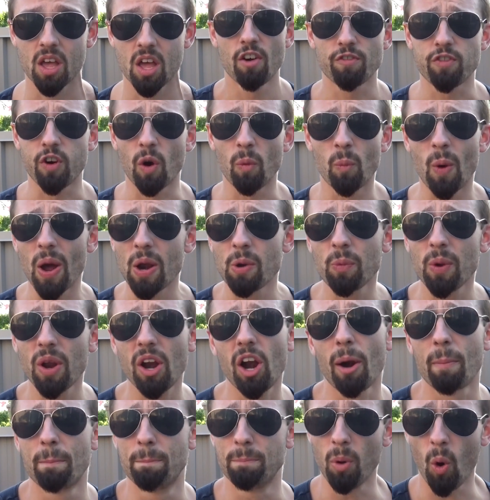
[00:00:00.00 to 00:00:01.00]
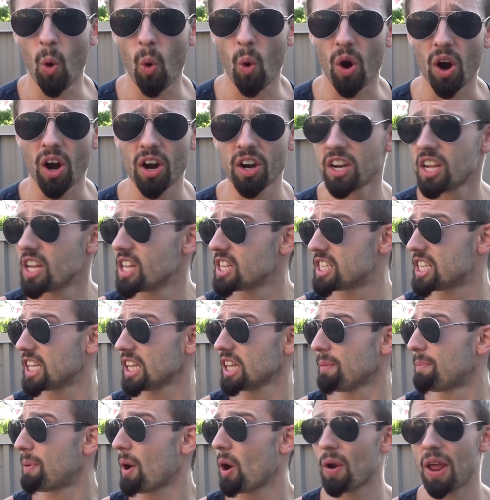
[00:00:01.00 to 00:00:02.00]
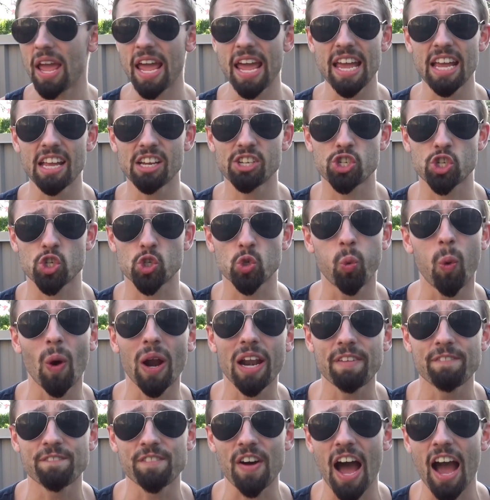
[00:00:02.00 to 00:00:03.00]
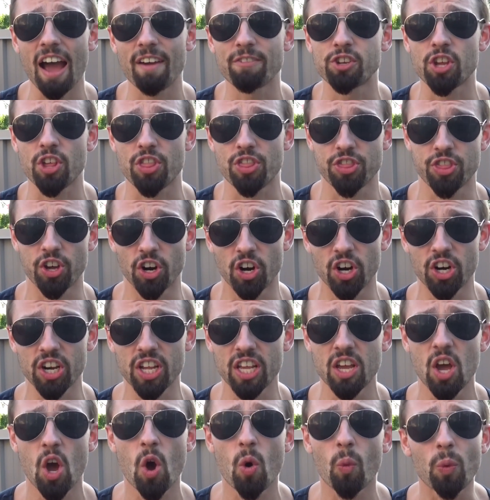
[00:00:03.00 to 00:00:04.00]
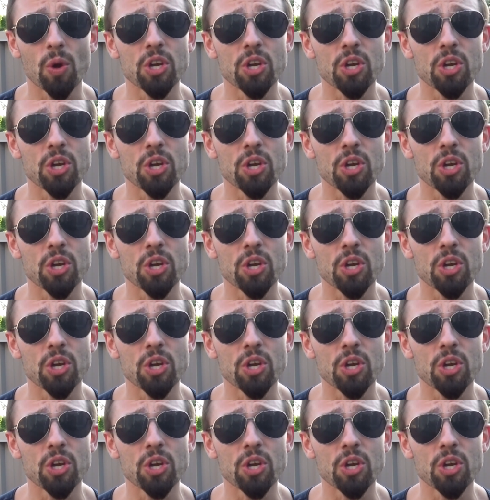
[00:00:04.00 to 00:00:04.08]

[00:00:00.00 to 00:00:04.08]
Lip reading: From when we are born till about age 25 to 30,